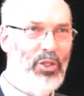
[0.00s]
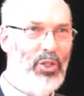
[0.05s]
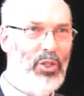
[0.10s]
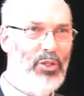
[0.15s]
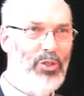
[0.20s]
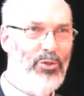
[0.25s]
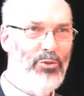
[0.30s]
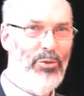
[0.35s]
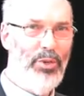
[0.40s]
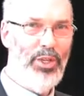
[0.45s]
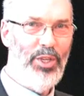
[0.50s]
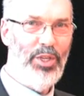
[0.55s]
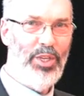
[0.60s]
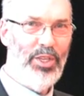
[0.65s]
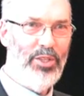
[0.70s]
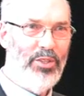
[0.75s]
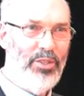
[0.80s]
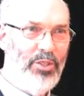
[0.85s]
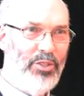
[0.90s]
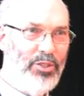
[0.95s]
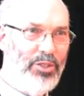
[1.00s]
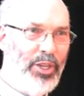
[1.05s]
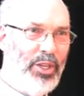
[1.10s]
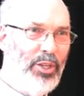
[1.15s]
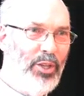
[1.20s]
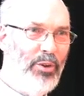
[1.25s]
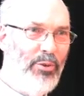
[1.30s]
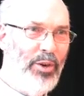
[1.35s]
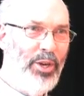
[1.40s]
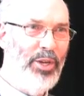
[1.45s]
This is where you get to the
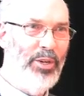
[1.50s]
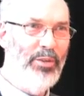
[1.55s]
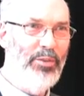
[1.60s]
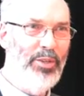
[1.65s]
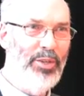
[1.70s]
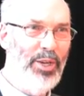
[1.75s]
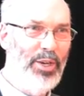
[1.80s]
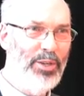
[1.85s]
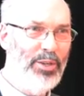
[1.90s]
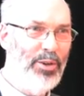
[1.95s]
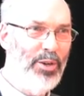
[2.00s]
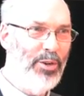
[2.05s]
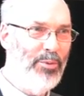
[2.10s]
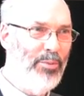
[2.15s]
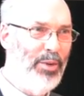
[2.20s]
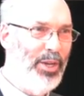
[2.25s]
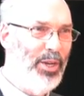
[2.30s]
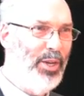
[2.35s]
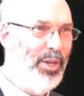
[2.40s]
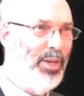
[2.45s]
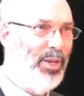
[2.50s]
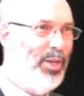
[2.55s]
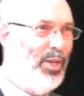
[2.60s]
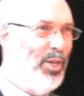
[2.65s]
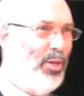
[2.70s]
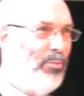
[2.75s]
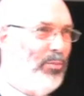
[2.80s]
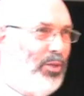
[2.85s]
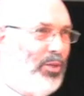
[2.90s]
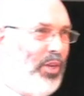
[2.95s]
settler end of the dichotomy.
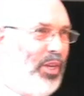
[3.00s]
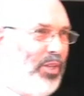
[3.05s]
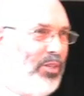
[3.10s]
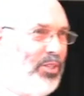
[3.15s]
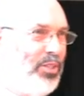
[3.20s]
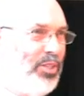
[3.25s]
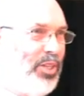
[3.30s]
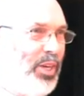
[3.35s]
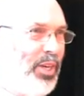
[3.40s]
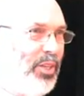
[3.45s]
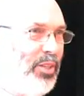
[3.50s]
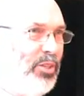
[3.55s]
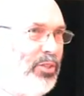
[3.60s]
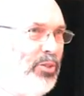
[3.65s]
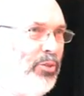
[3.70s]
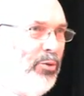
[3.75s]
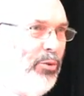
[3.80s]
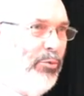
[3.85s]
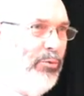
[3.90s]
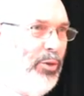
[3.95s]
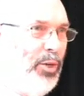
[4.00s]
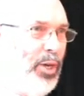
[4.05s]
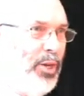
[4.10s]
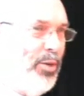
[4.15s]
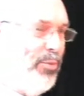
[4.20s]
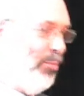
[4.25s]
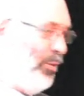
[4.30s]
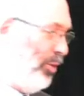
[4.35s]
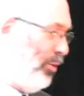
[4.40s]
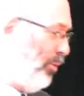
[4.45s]
But as I say, there's an awful lot
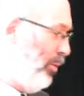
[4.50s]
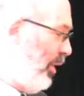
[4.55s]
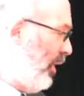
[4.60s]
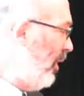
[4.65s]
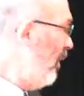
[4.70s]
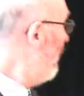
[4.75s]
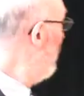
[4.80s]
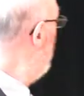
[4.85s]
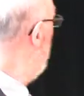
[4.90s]
in between.